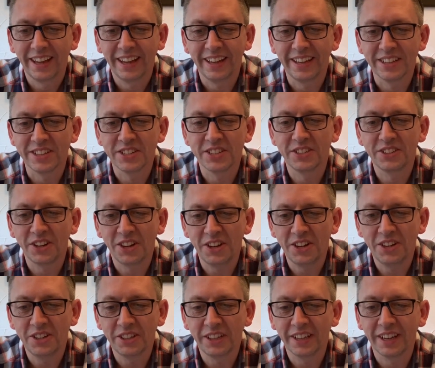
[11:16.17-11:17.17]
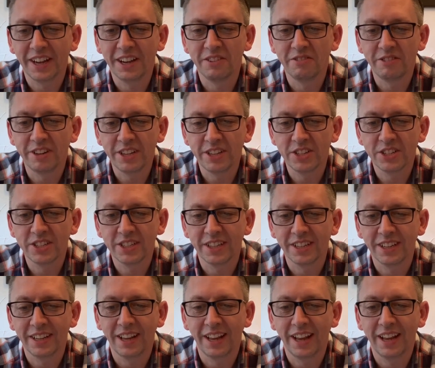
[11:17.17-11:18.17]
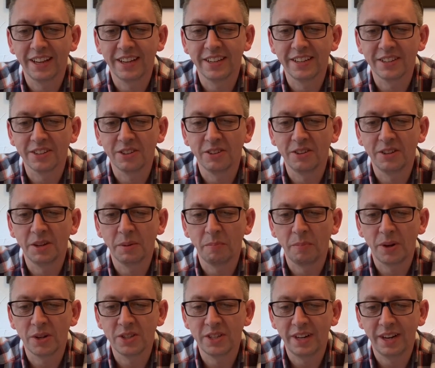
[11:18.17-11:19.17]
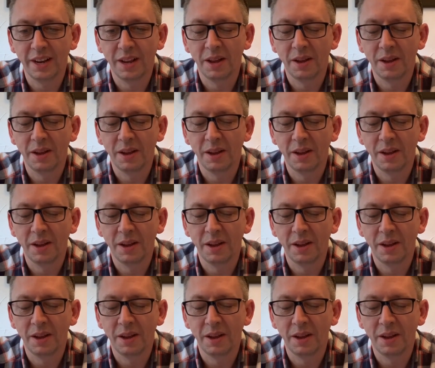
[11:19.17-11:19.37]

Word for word: It's dark and rich and unapologetic.